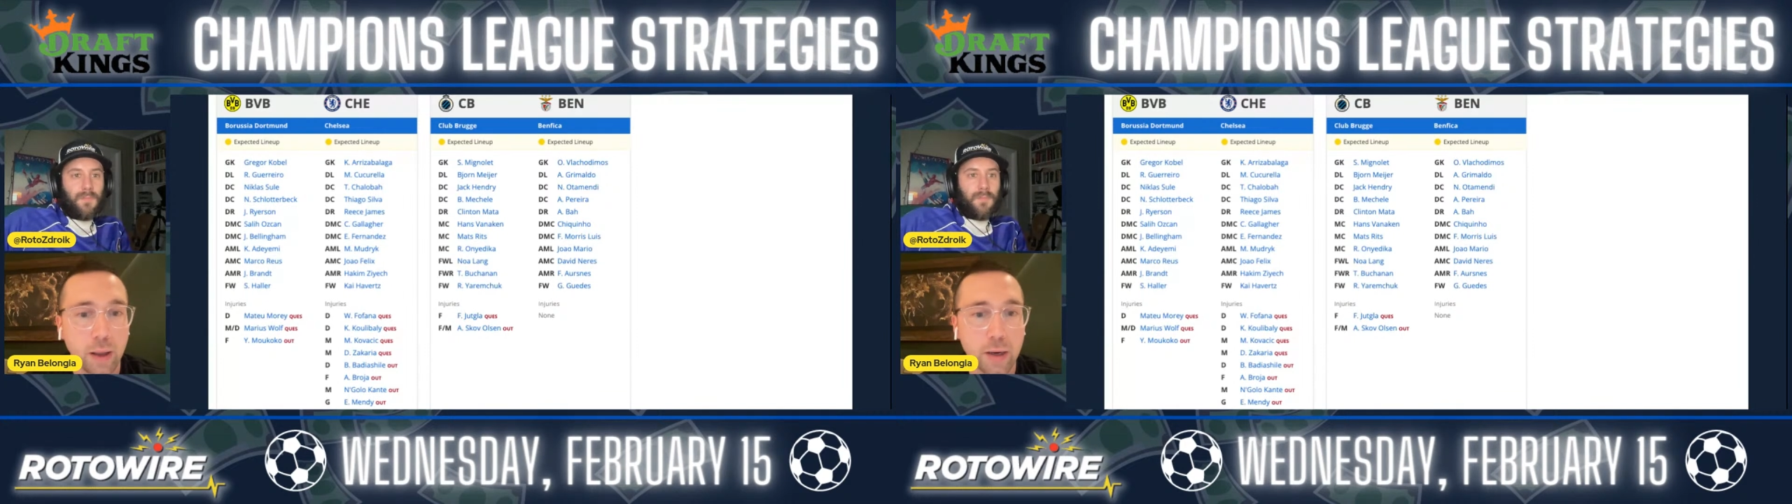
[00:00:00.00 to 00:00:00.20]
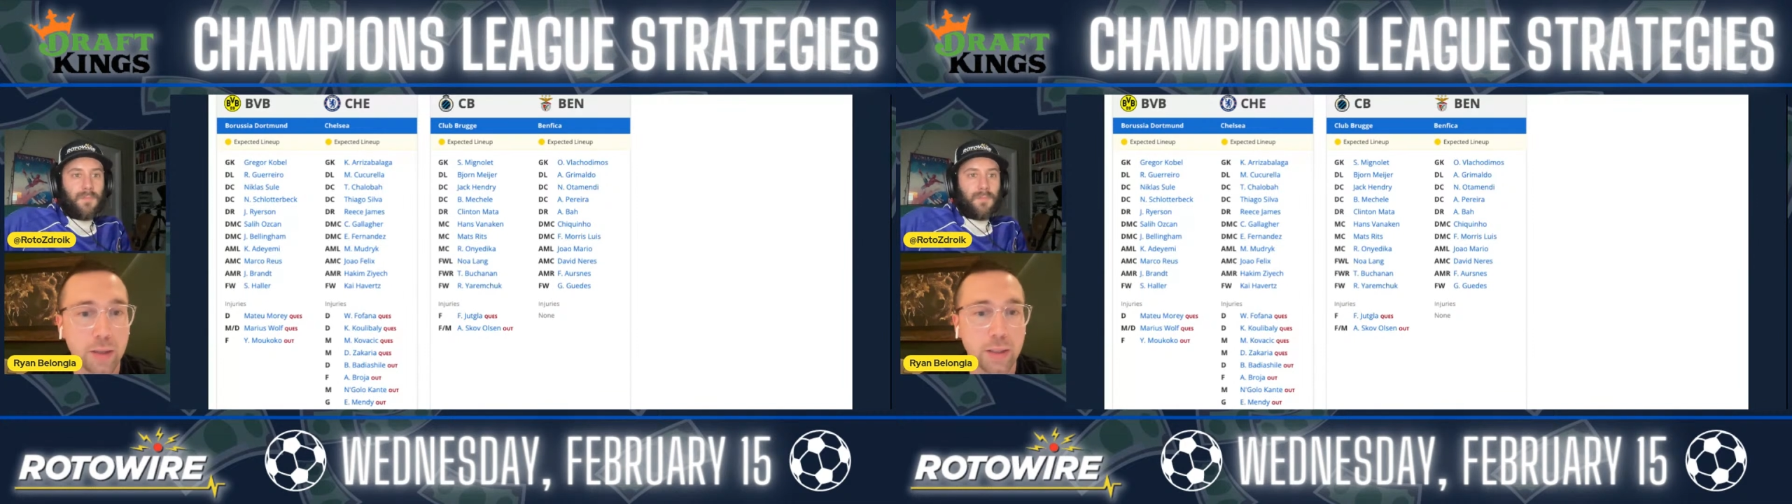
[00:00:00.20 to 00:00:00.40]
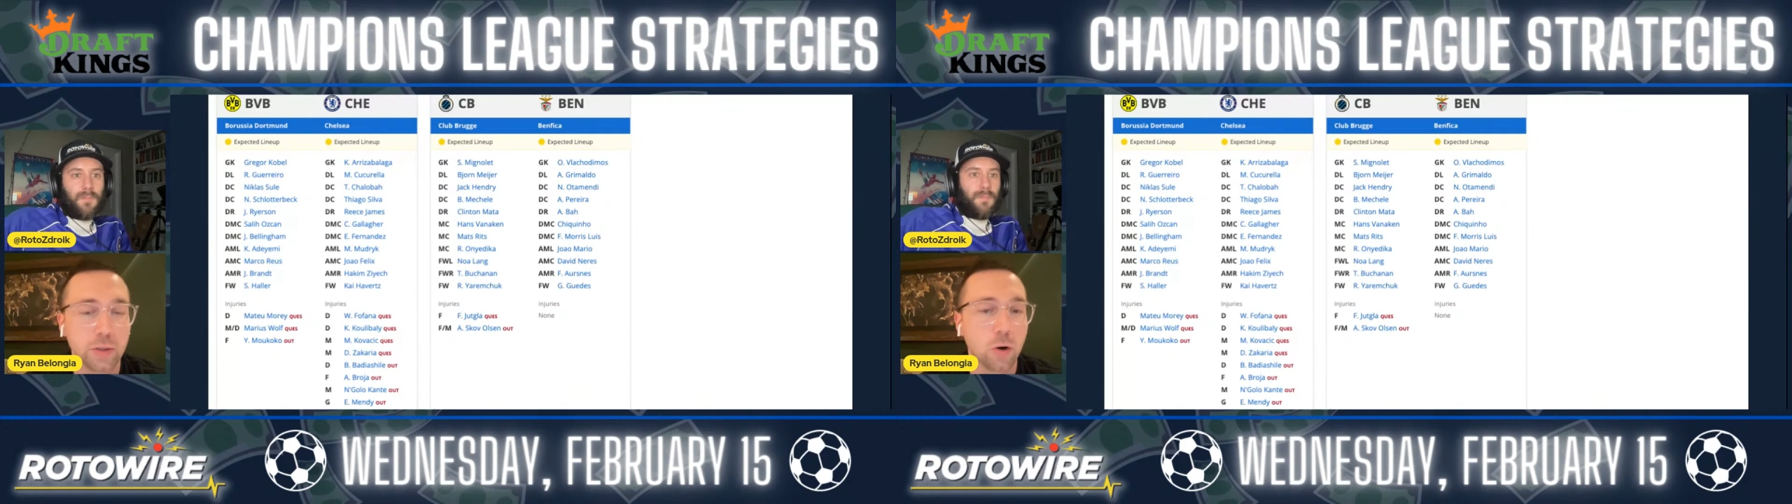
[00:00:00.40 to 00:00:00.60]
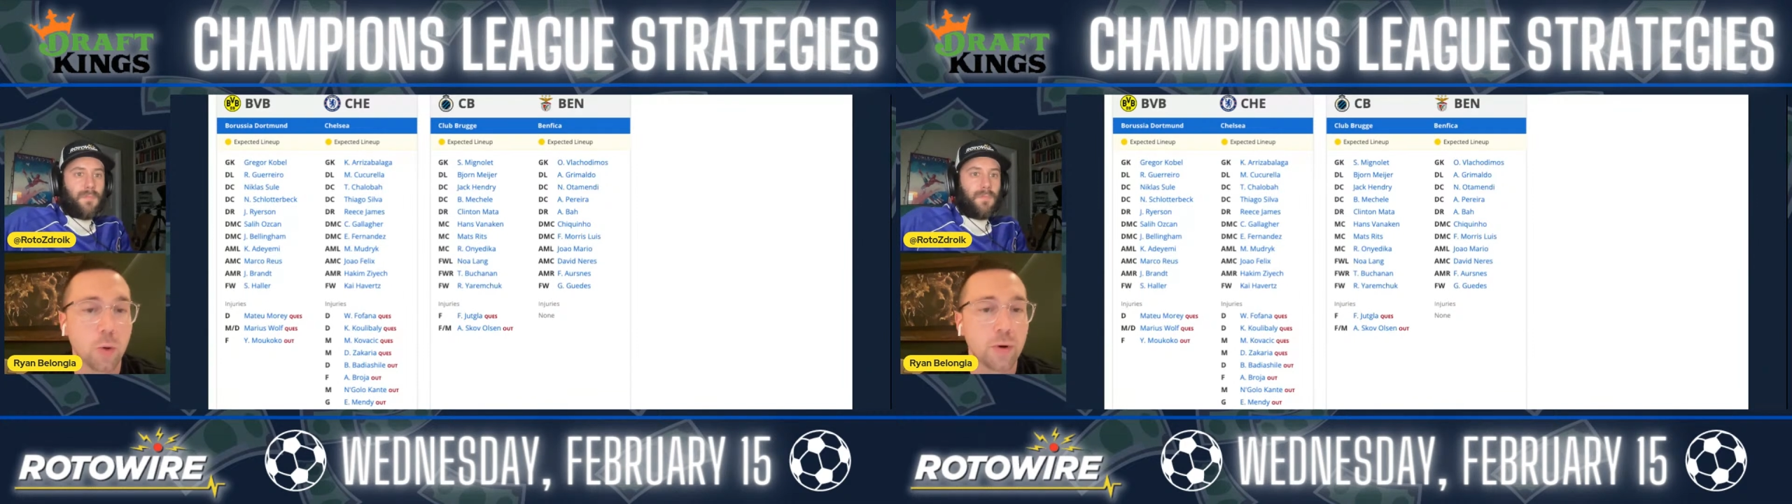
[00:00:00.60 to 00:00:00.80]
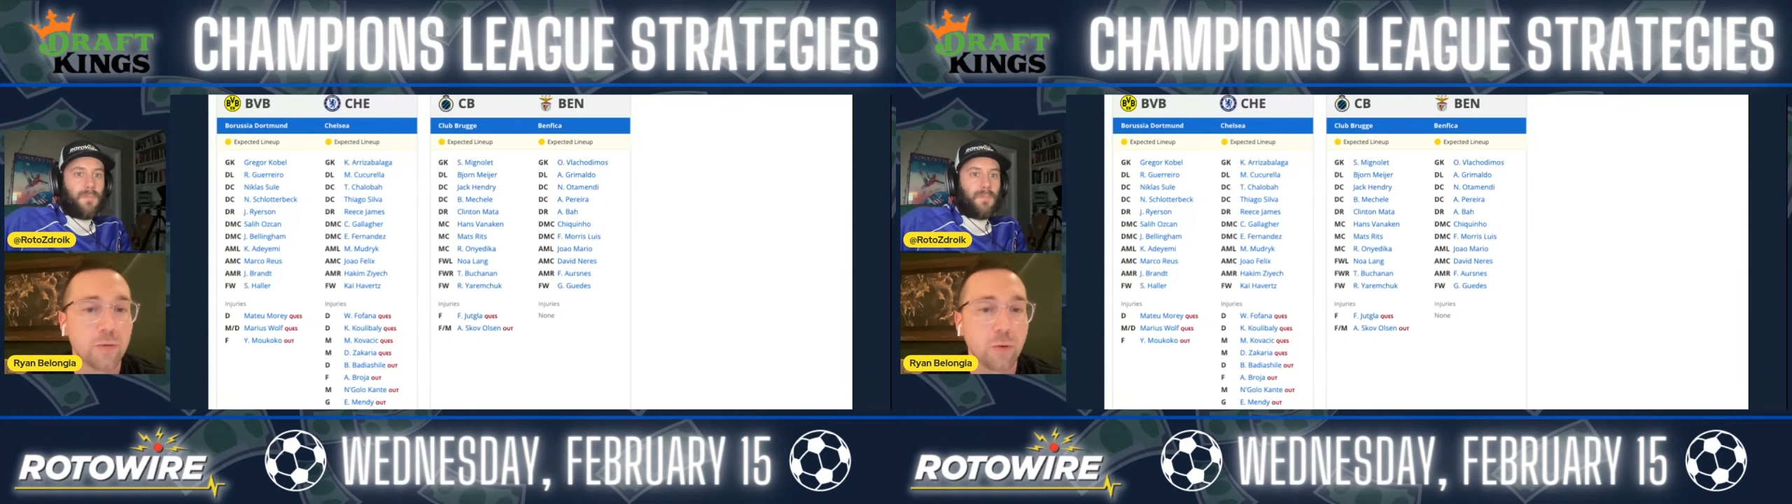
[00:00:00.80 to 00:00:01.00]
any of these
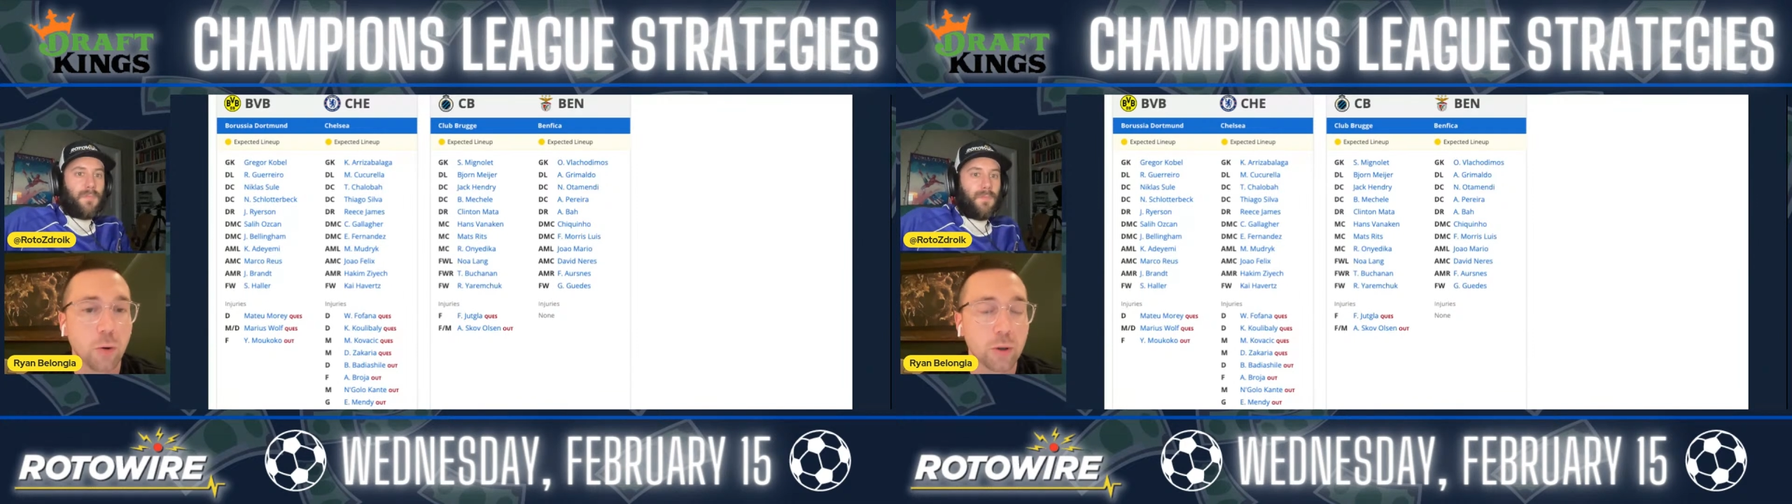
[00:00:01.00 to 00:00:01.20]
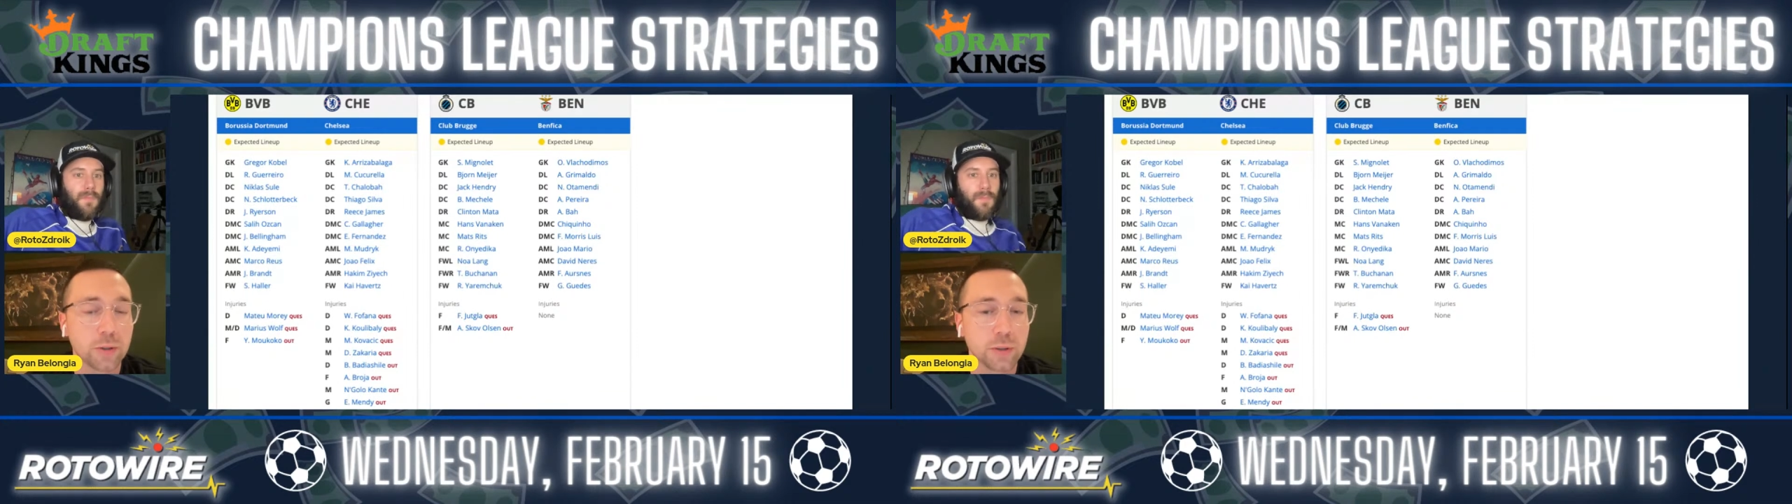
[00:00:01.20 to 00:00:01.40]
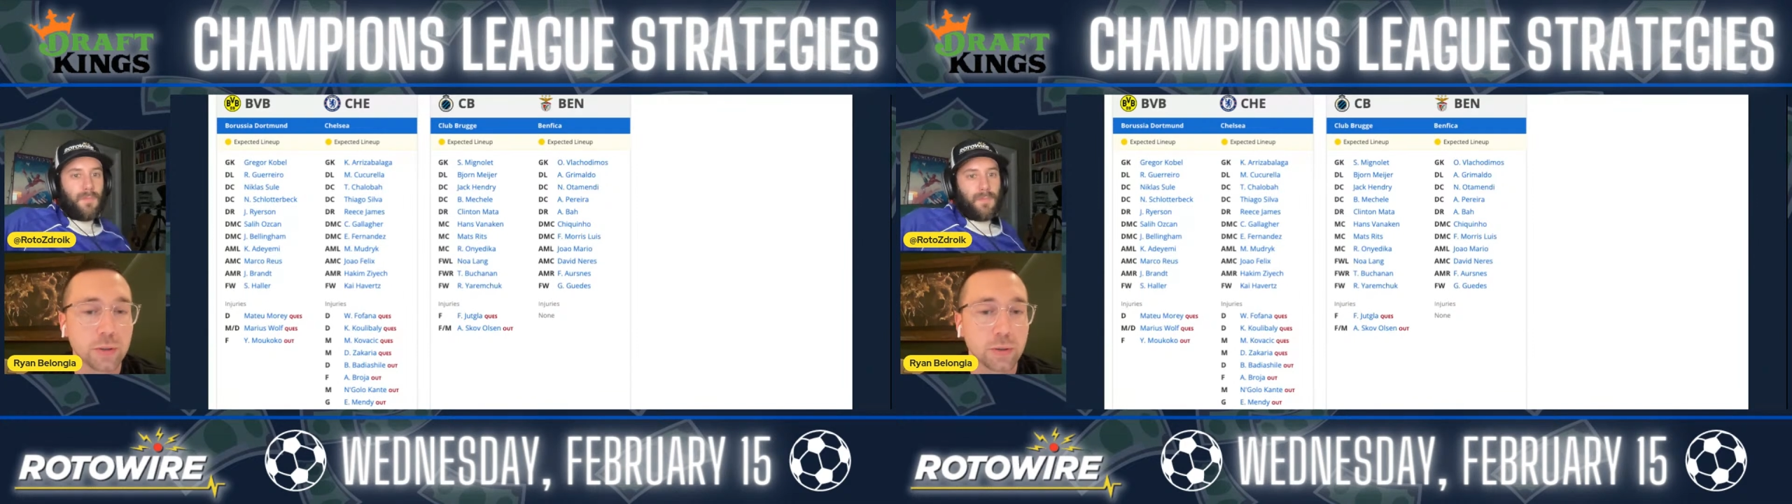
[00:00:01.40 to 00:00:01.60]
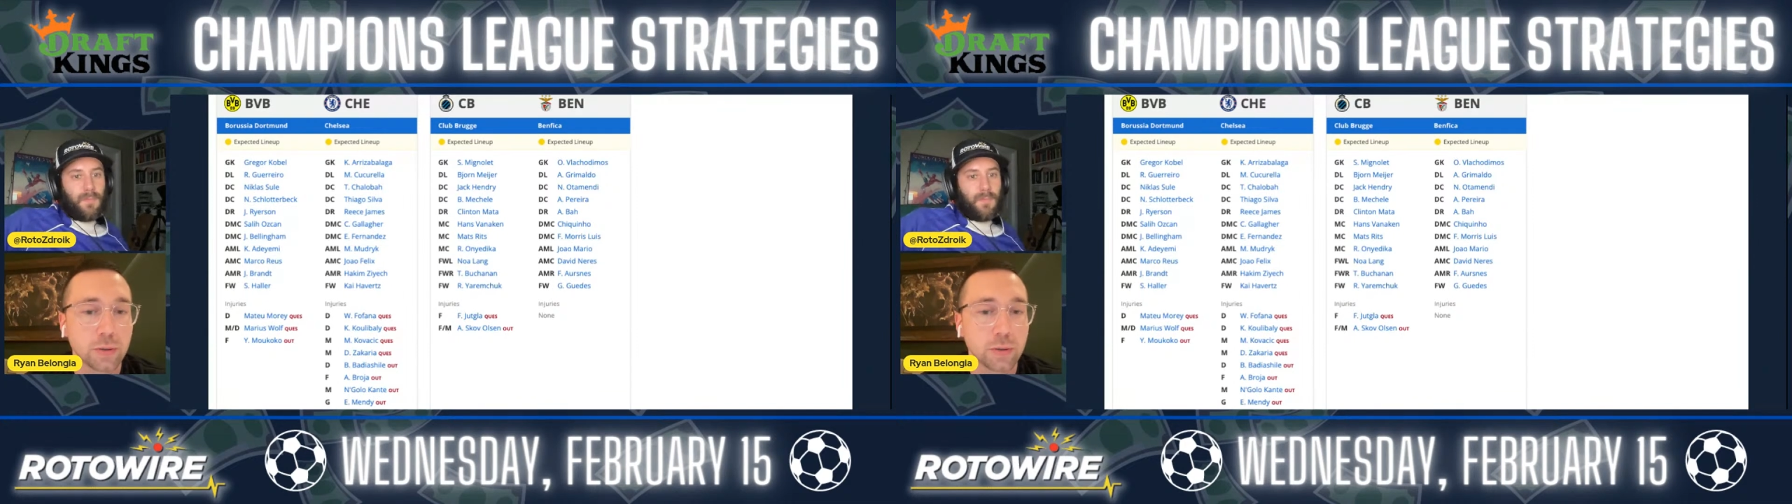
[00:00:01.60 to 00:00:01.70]
Dortmund forwards